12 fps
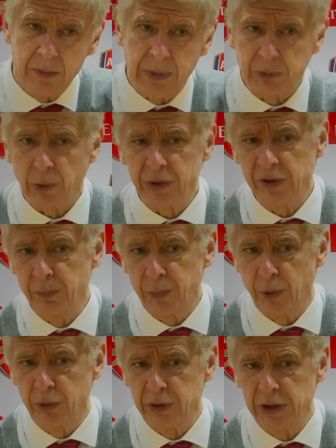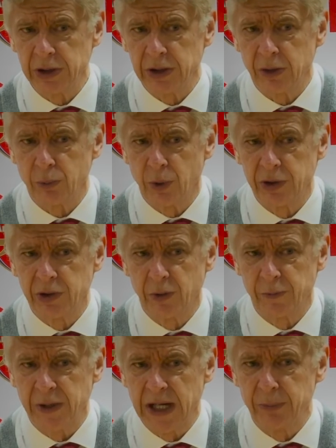But what is important in the quality
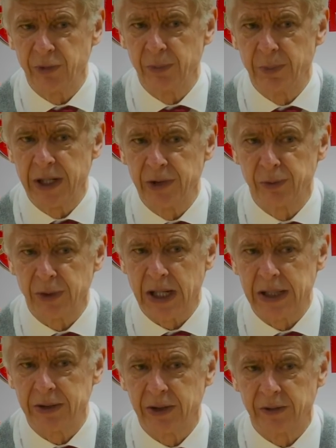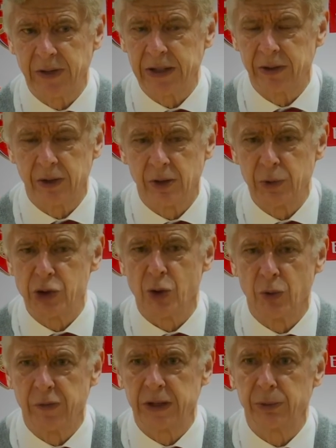of games we play tonight is that we
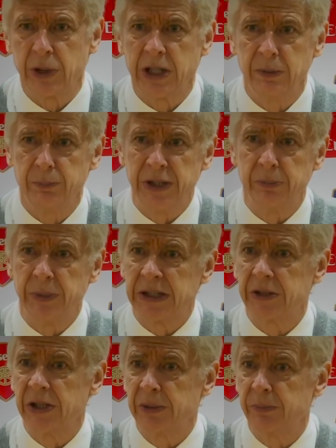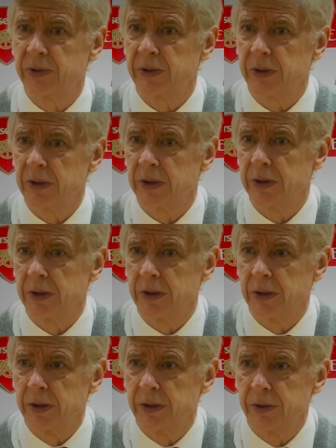show that we can beat big teams,
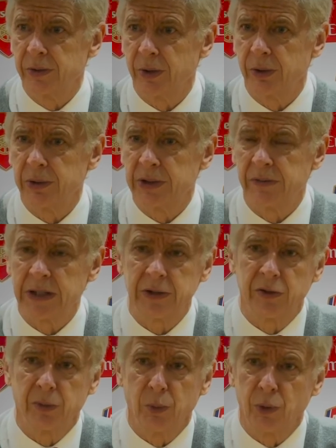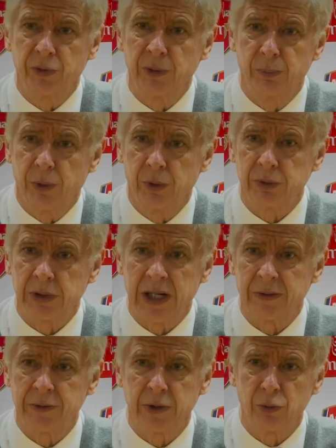you know, and that is the most important.
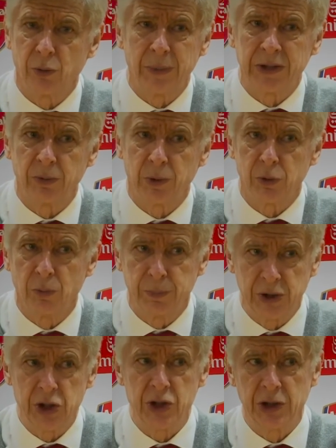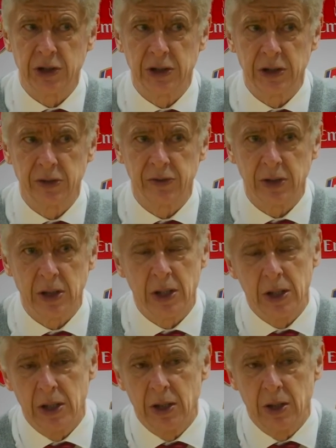After no matter what competition it is,
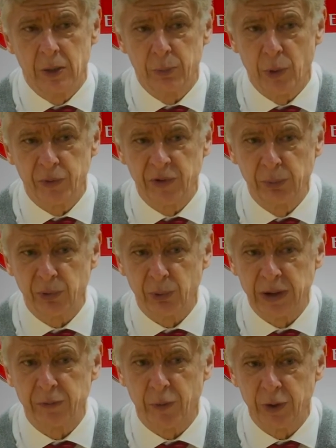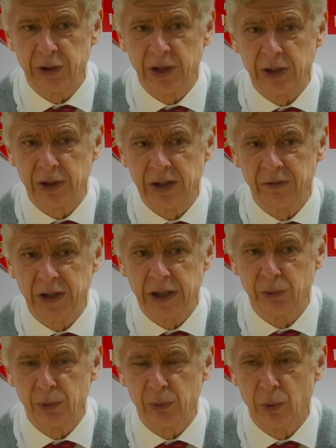both teams went for it and in the
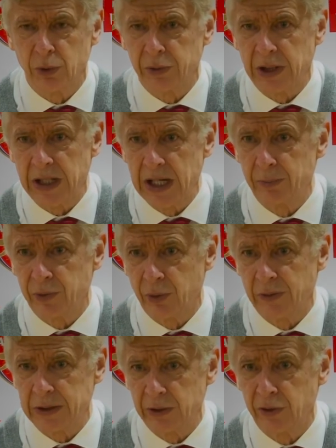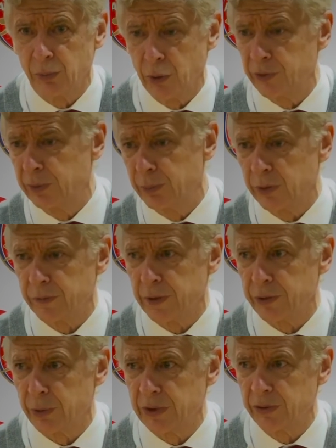end we won the game. So that is the most important
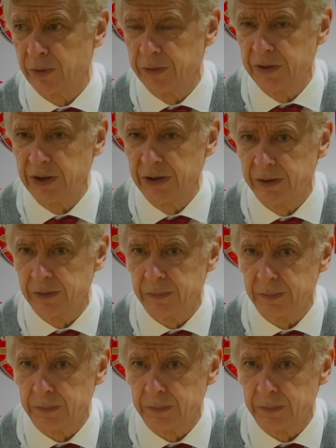for the rest of the season.